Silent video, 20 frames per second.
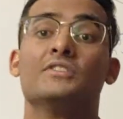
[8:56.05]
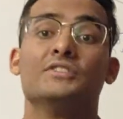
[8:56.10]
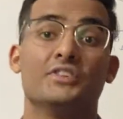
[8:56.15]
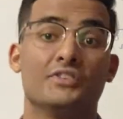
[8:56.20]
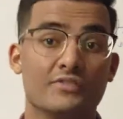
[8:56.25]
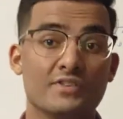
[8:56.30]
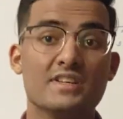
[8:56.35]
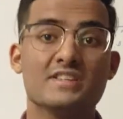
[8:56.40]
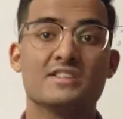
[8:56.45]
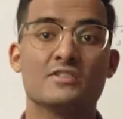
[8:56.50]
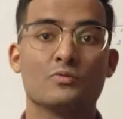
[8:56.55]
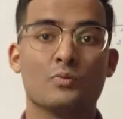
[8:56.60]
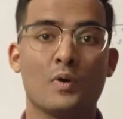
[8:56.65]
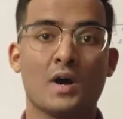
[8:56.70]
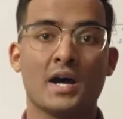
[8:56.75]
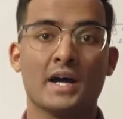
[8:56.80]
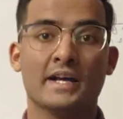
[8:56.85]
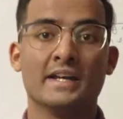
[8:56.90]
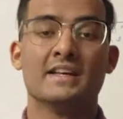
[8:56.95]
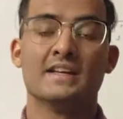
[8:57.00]
The reason
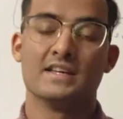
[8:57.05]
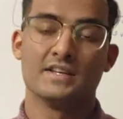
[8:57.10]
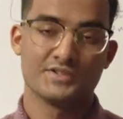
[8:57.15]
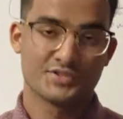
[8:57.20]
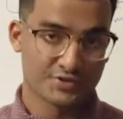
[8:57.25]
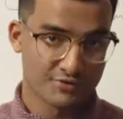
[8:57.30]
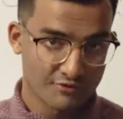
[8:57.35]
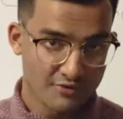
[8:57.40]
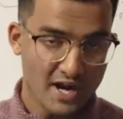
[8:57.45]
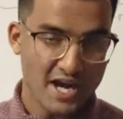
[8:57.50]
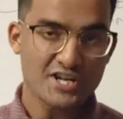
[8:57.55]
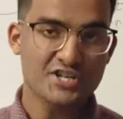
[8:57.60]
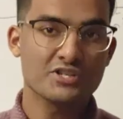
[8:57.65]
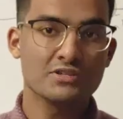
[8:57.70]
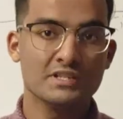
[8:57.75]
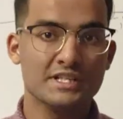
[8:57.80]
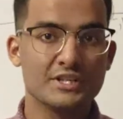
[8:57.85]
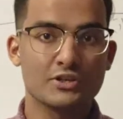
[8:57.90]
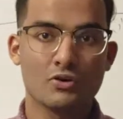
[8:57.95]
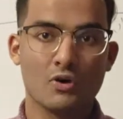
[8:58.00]
why is
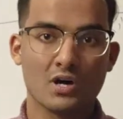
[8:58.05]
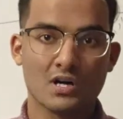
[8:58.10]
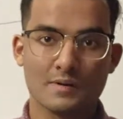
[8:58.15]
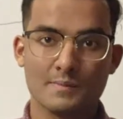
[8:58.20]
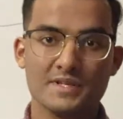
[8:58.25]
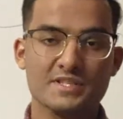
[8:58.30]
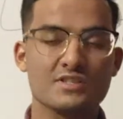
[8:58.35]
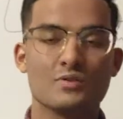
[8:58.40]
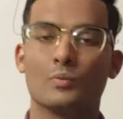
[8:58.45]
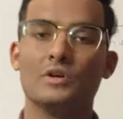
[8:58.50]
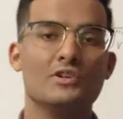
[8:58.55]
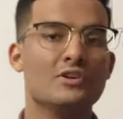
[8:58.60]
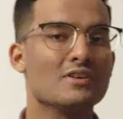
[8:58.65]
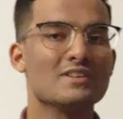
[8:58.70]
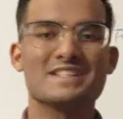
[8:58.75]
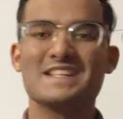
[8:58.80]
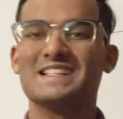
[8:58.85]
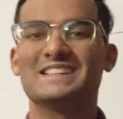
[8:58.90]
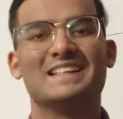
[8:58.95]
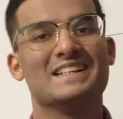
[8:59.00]
rational economists will
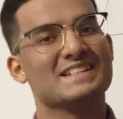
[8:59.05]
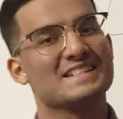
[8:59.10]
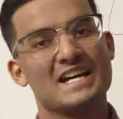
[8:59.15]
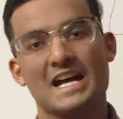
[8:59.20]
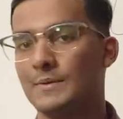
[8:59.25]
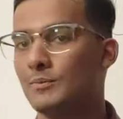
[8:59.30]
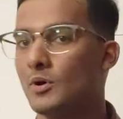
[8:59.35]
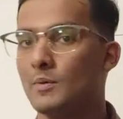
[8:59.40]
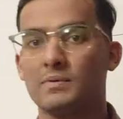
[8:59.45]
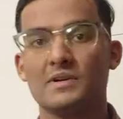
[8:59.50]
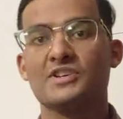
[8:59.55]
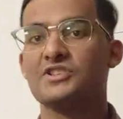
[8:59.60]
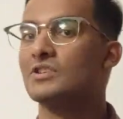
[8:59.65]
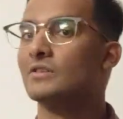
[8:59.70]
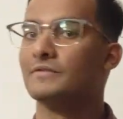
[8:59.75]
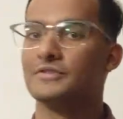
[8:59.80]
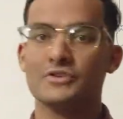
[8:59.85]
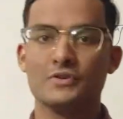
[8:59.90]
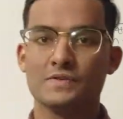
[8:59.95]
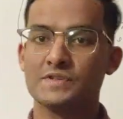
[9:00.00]
not take the entire
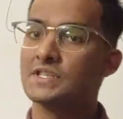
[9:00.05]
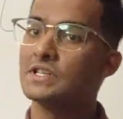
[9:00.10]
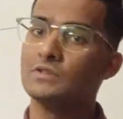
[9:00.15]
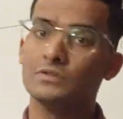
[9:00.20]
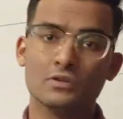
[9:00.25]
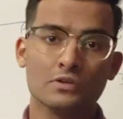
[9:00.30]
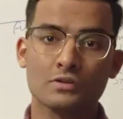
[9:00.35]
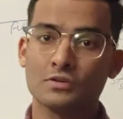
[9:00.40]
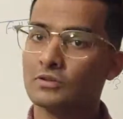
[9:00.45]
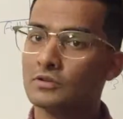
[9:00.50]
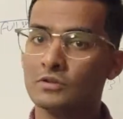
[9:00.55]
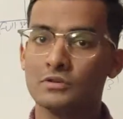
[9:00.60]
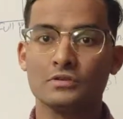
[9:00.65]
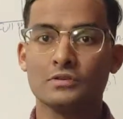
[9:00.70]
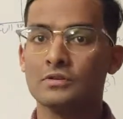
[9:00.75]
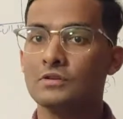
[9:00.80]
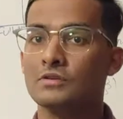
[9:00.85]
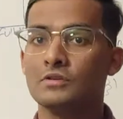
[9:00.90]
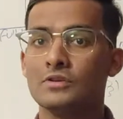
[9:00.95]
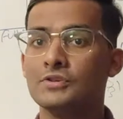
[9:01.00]
population of USA.
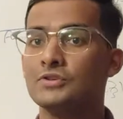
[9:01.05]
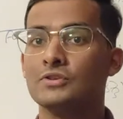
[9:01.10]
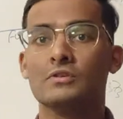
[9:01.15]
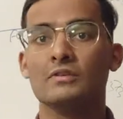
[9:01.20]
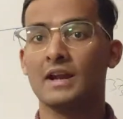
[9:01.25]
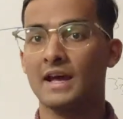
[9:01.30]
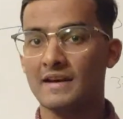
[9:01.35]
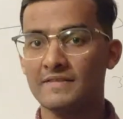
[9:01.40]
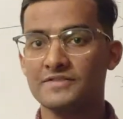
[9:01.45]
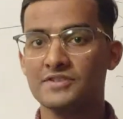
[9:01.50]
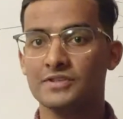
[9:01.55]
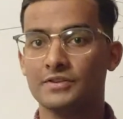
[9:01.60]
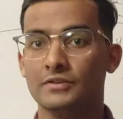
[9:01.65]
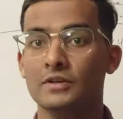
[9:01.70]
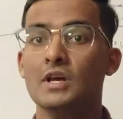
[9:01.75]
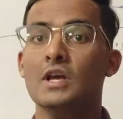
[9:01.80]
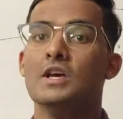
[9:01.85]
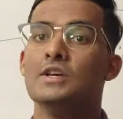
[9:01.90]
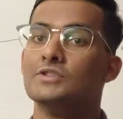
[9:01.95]
No, you don't have to.